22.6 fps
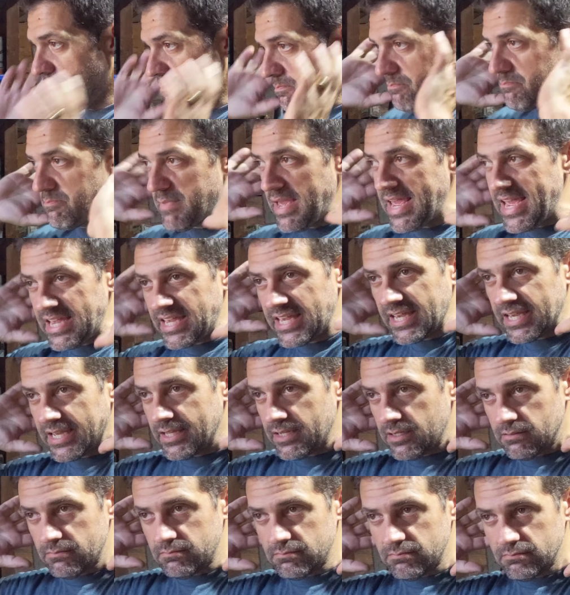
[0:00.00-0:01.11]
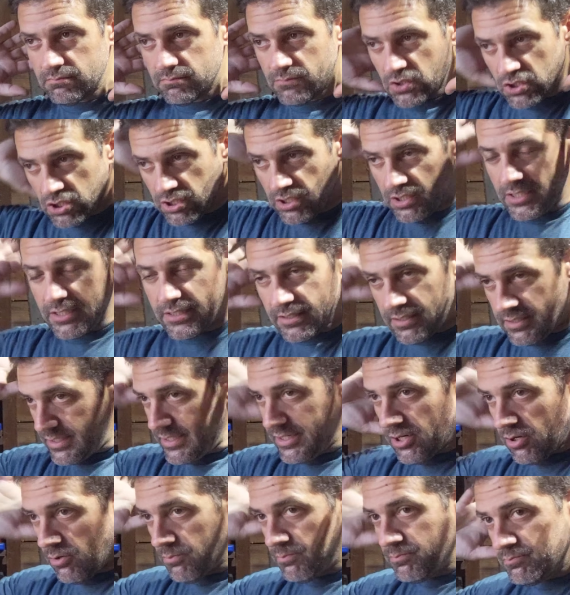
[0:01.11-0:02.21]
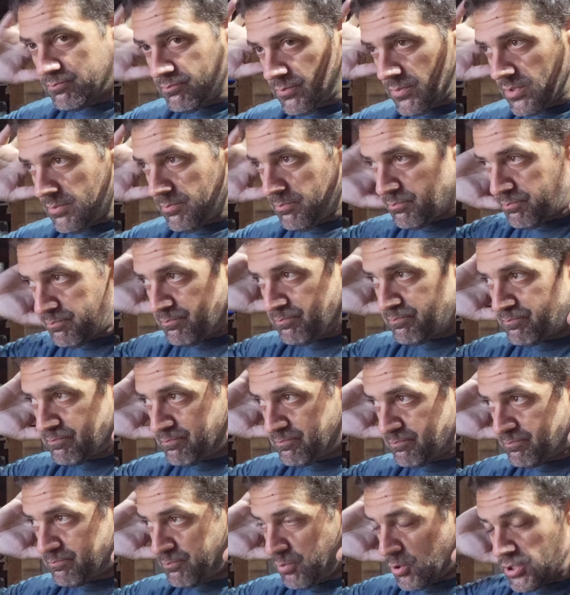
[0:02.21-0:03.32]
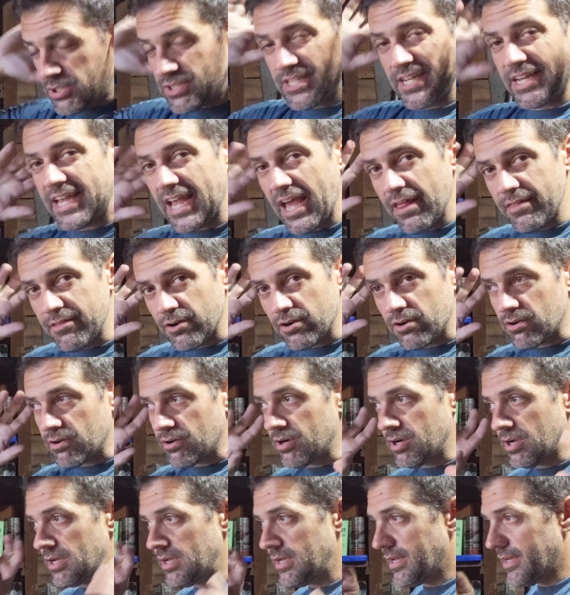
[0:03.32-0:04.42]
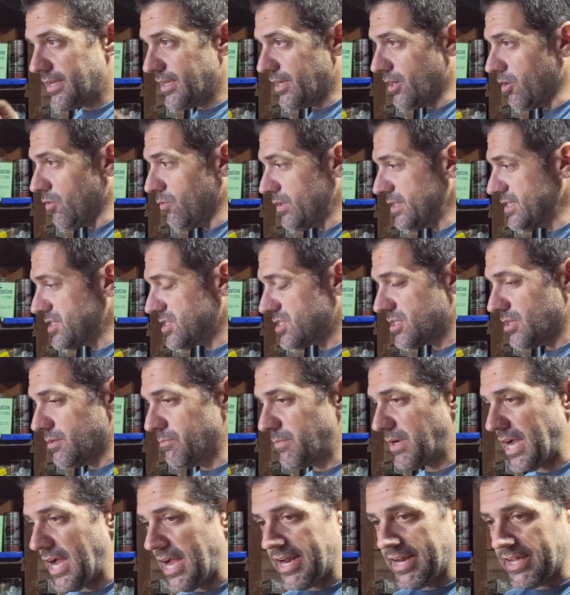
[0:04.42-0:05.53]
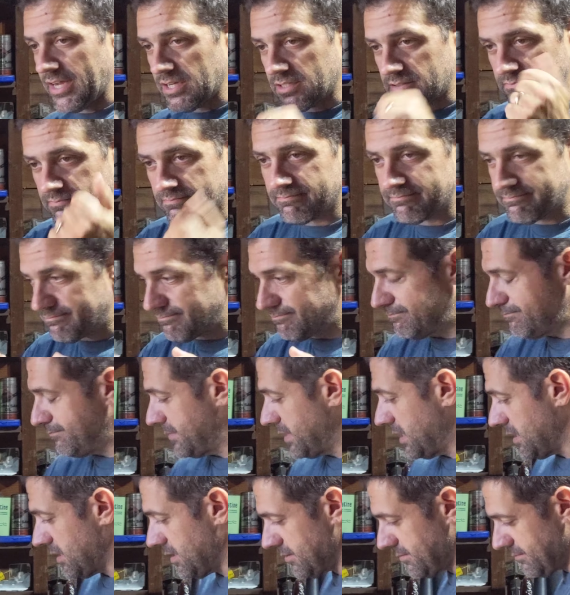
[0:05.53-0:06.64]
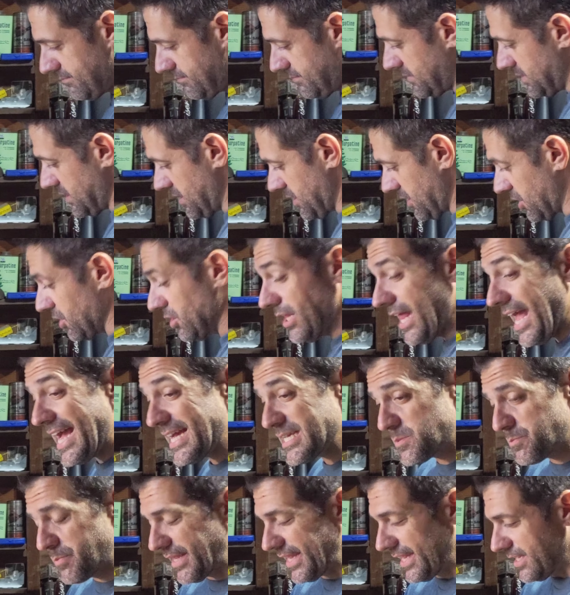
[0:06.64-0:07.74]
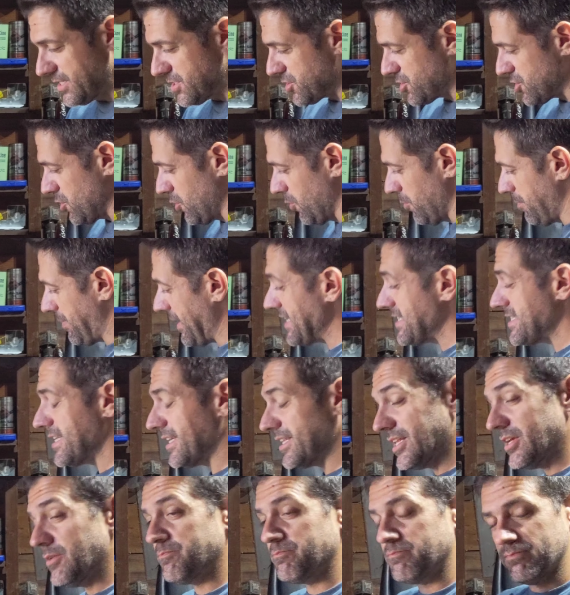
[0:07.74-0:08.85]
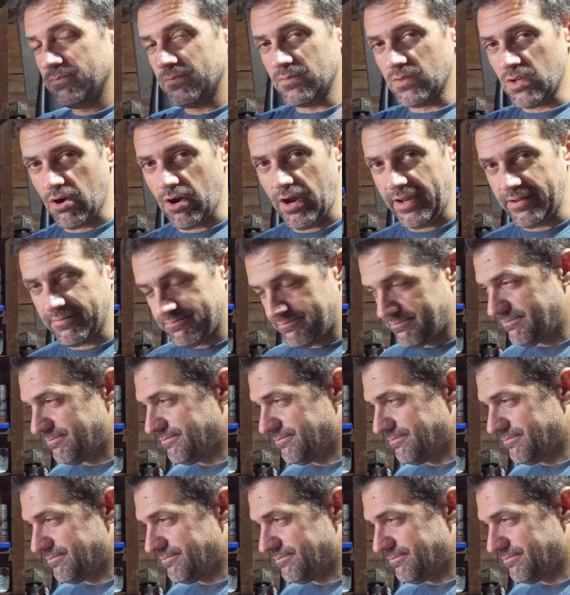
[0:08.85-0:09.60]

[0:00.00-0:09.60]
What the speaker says: make it, put together, in some kind of clasping. And so basically, all right,